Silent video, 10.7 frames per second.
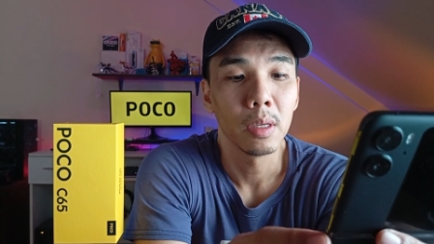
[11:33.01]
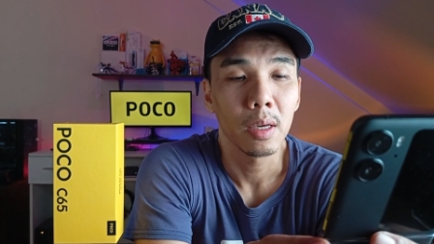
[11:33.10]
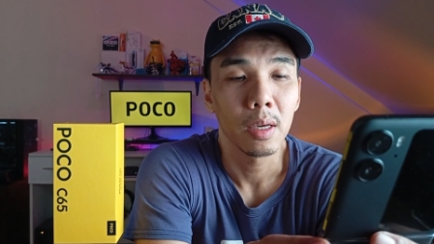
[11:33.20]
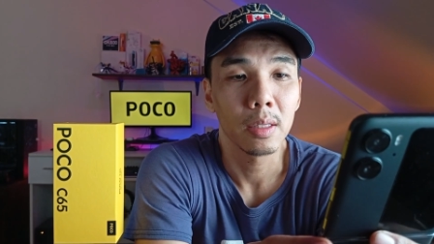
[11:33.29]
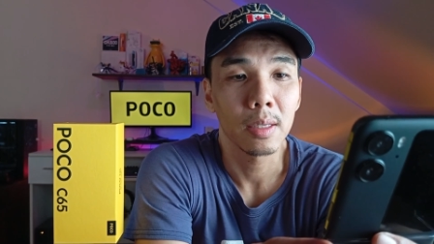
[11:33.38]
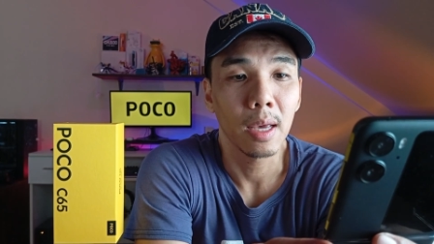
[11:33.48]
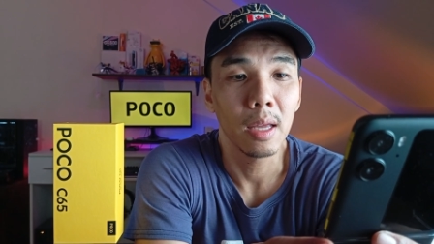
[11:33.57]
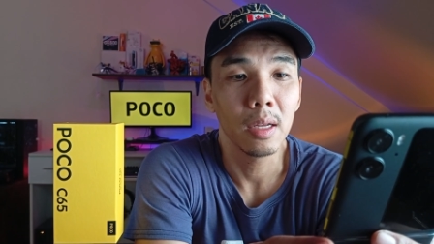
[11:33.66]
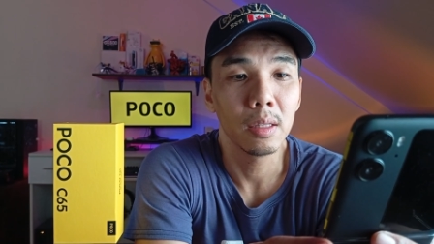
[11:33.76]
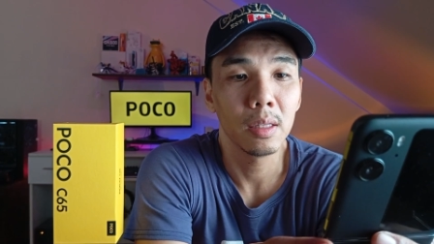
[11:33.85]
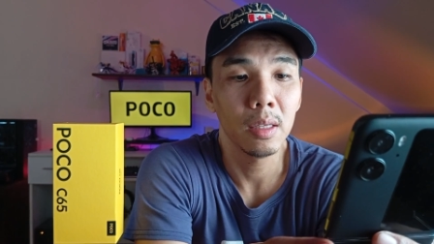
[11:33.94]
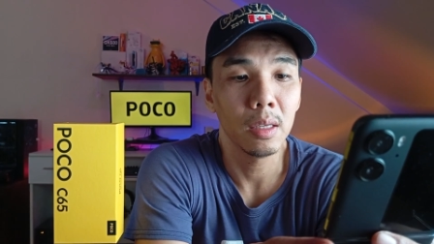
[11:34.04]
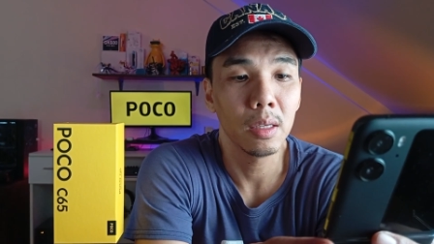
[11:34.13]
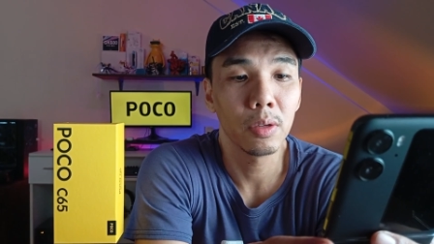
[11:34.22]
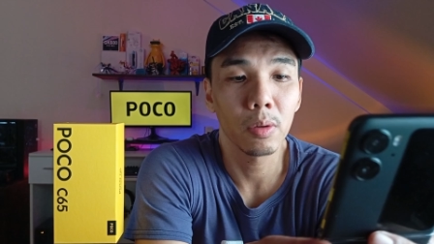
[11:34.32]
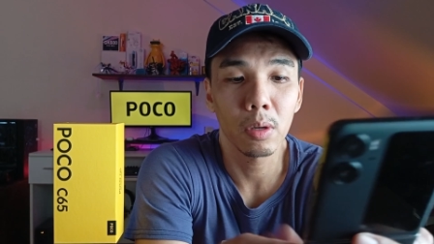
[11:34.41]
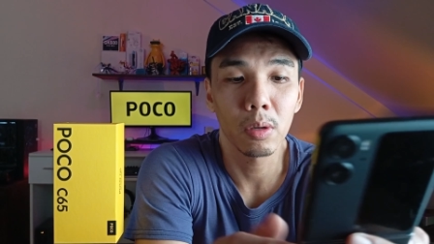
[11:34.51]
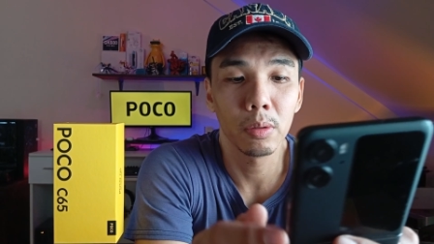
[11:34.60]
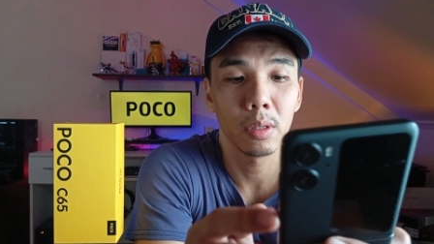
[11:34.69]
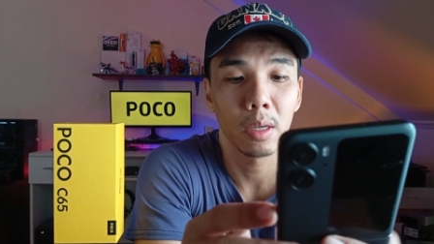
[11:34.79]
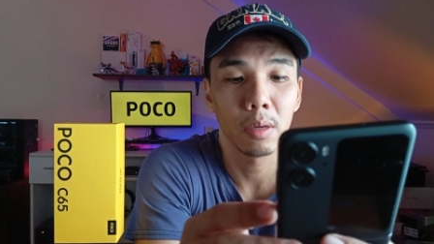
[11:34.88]
And scanning the Q R
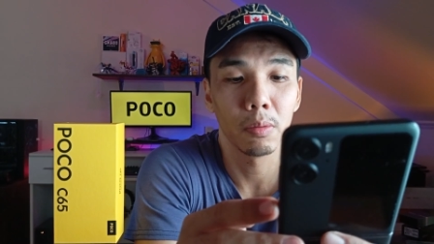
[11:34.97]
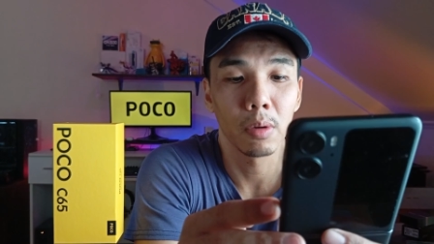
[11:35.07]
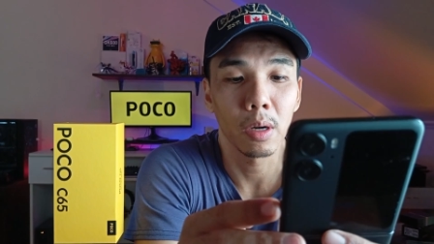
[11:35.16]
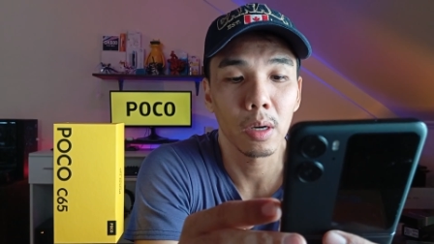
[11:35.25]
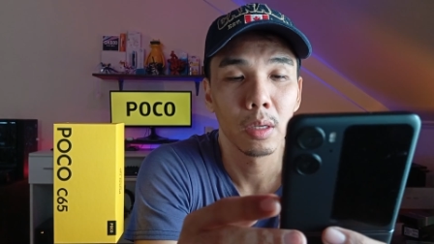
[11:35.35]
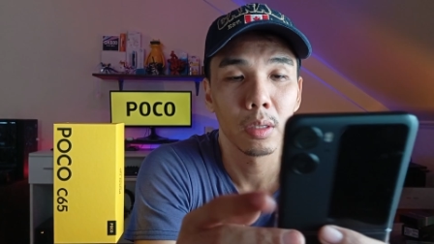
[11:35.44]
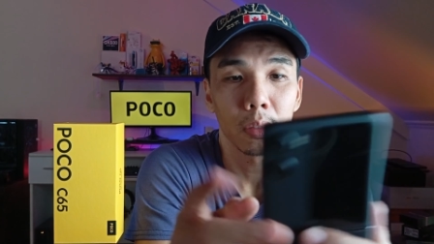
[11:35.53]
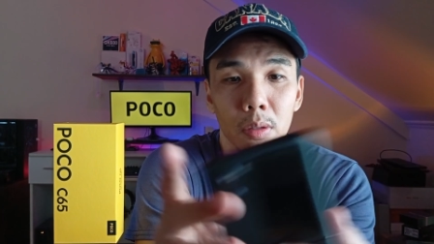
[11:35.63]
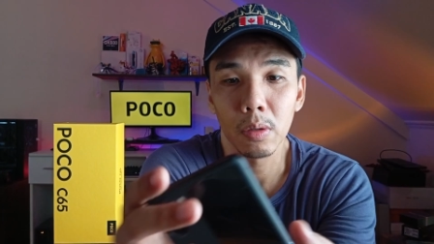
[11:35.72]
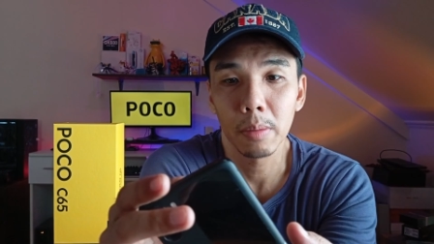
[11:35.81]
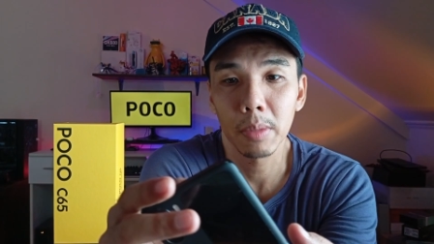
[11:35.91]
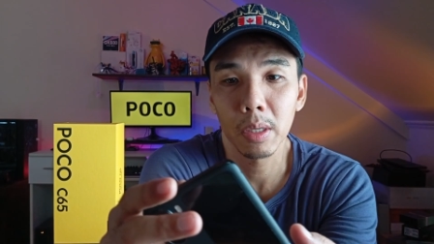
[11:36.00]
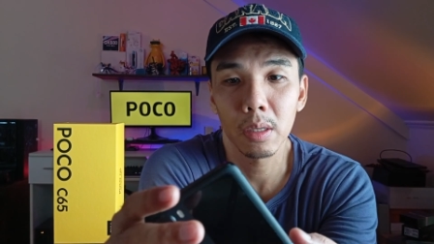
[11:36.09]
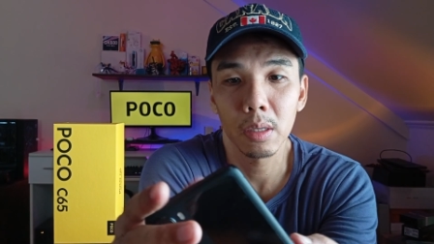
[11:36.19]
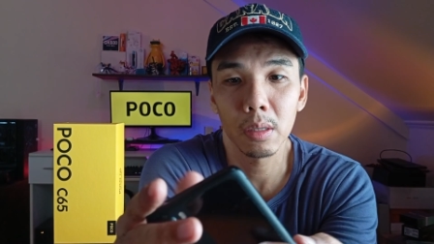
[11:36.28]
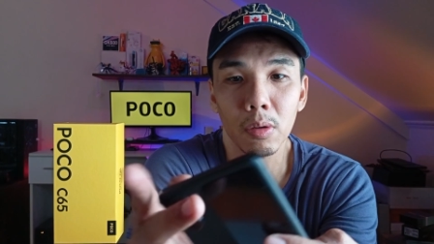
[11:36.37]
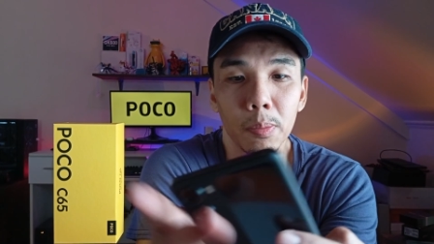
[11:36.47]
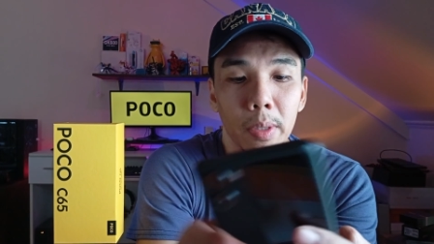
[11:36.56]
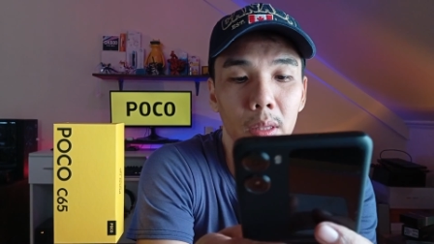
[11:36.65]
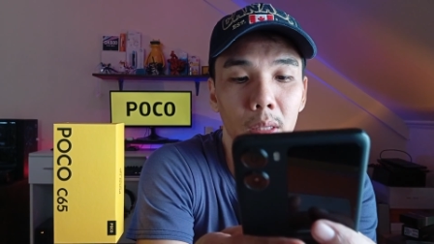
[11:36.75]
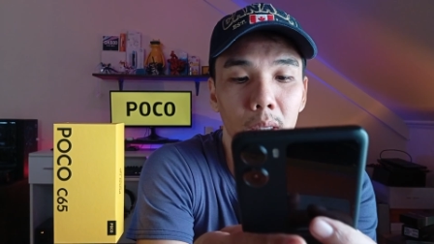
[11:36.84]
code didn't work, so I'm gonna
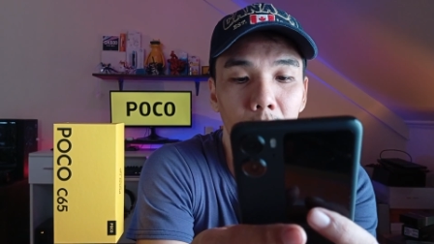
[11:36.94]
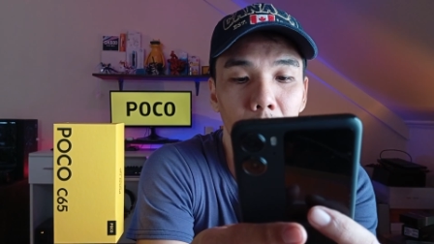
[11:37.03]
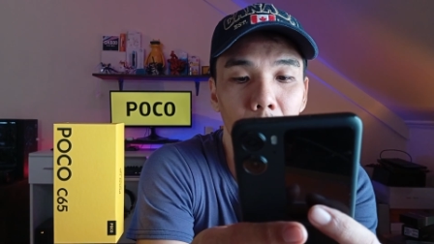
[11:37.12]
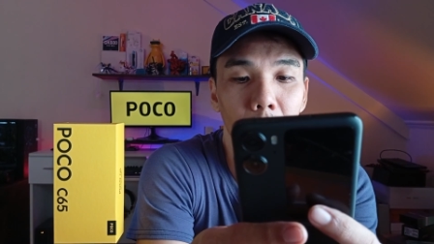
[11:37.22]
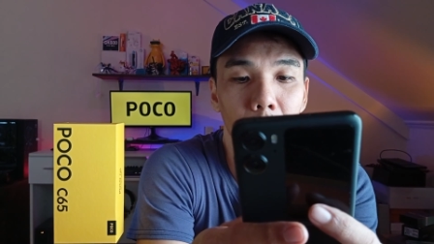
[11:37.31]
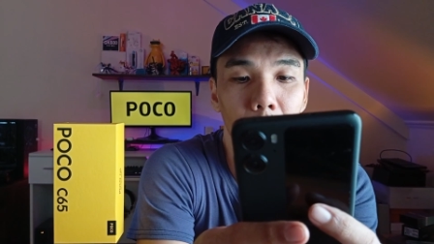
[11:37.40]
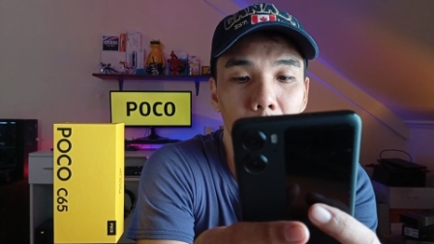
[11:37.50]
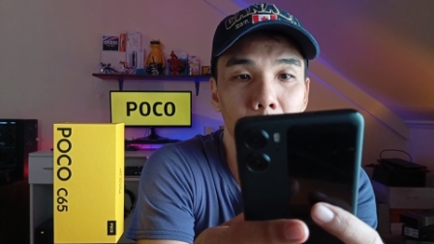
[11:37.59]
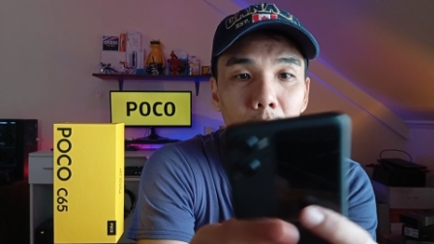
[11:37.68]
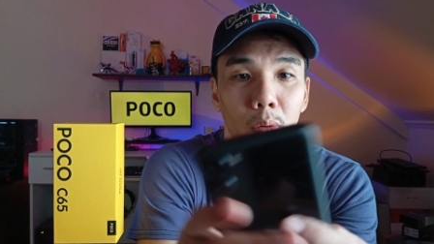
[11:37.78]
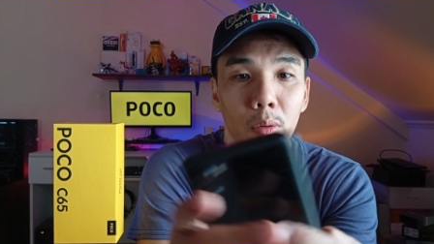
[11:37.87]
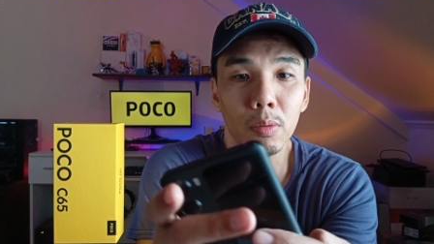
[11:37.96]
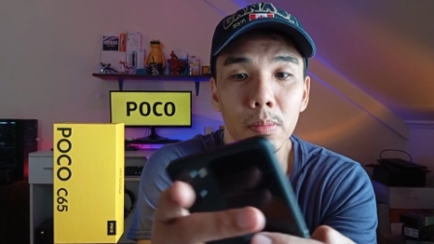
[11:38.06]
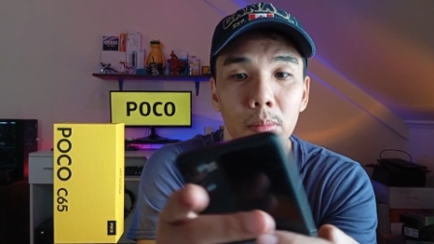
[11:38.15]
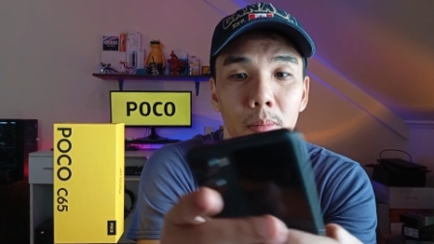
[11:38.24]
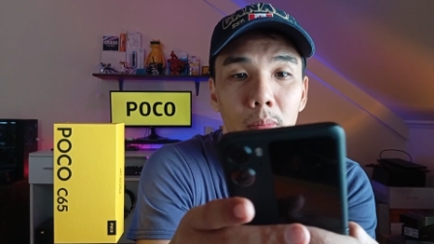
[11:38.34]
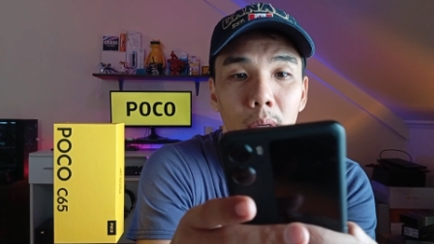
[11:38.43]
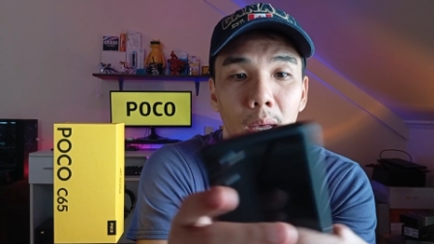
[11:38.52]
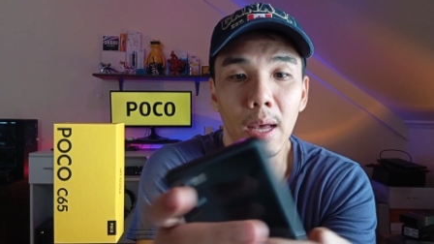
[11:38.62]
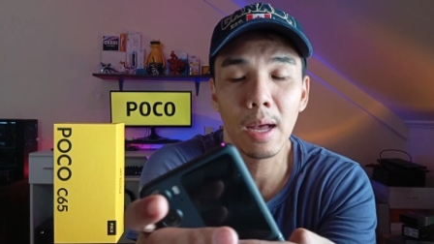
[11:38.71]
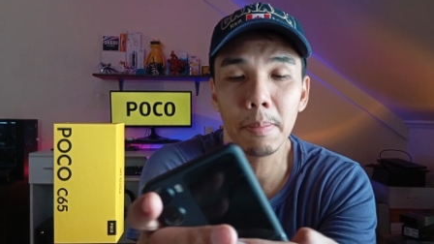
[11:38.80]
open the Mi Home
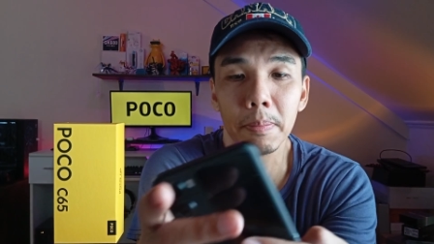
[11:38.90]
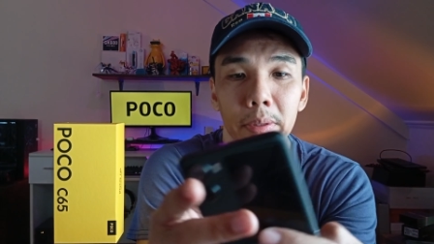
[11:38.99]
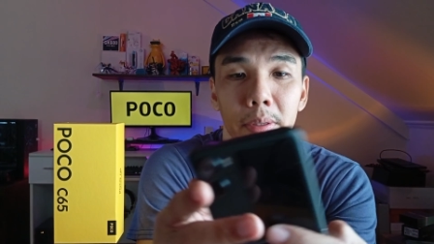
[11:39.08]
app.